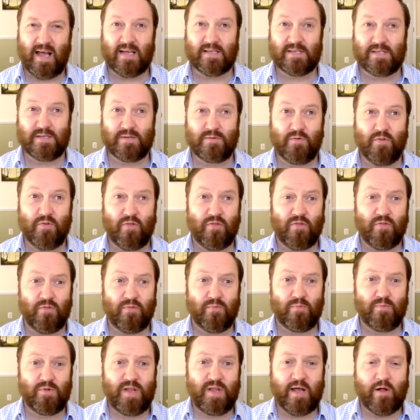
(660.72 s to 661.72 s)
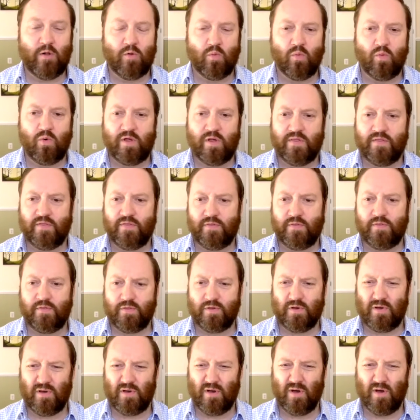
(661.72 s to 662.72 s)
has dealt with
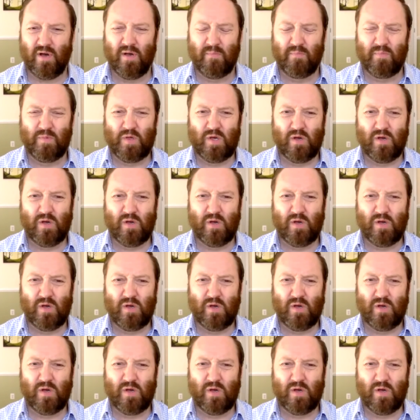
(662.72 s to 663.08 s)
the